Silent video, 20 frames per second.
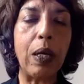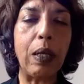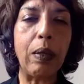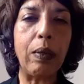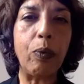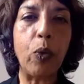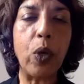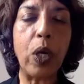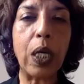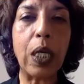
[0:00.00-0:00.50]

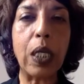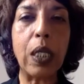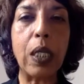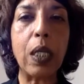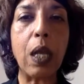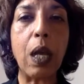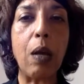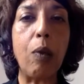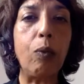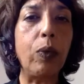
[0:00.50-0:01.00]
workers?
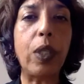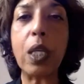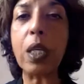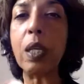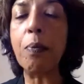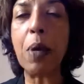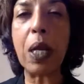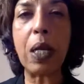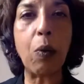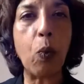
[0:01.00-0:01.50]
Doesn't
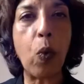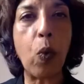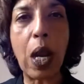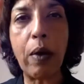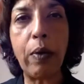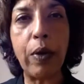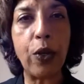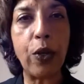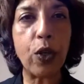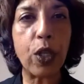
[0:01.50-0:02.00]
matter where
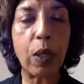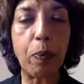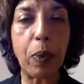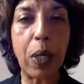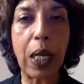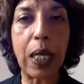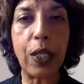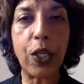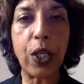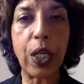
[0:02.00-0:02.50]
in your
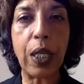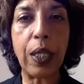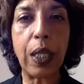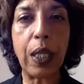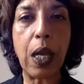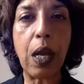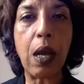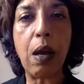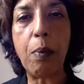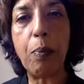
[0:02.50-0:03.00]
supply chain they
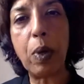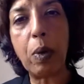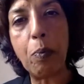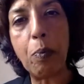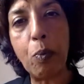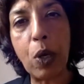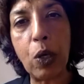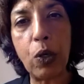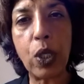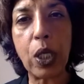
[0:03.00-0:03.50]
are, but
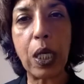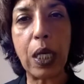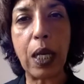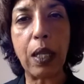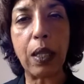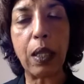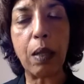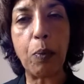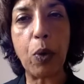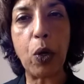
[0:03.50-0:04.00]
mostly at
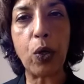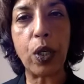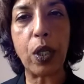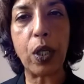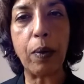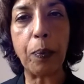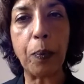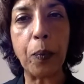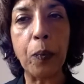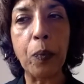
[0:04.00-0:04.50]
the
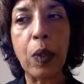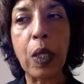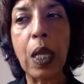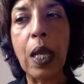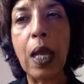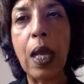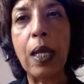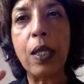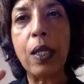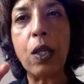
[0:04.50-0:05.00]
bottom.
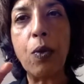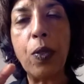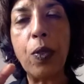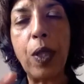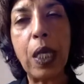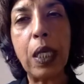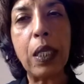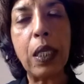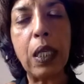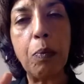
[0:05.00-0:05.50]
So
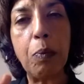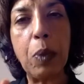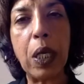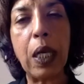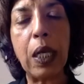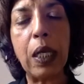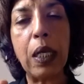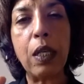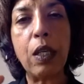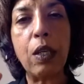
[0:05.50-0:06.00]
this is
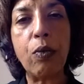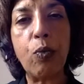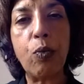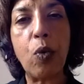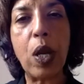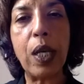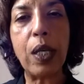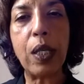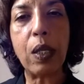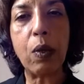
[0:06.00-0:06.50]
beginning to
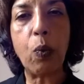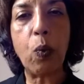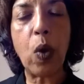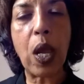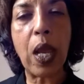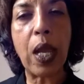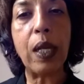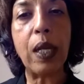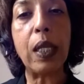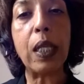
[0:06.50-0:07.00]
raise
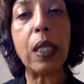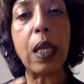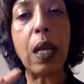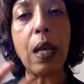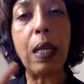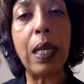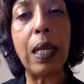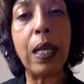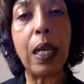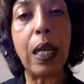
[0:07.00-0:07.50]
awareness
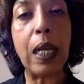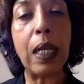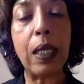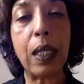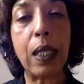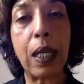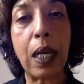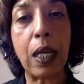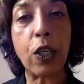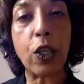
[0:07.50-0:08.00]
in
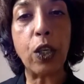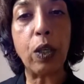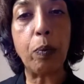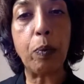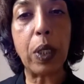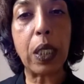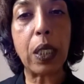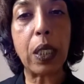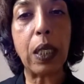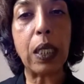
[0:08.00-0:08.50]
international
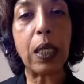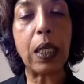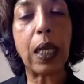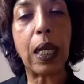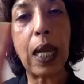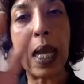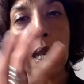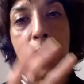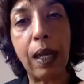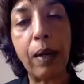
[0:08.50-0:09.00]
business.
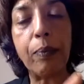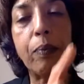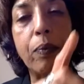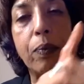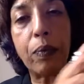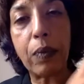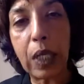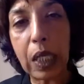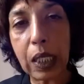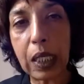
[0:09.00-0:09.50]
Again,
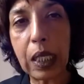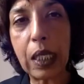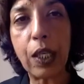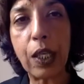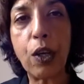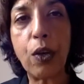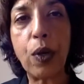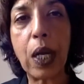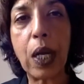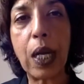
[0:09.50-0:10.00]
the
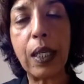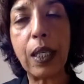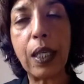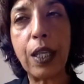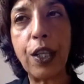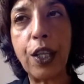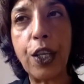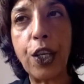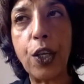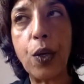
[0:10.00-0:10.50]
Cisco case in
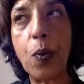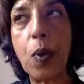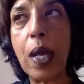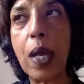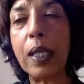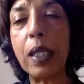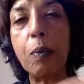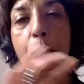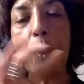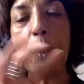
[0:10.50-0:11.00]
the
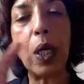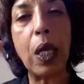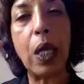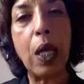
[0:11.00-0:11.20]
US, but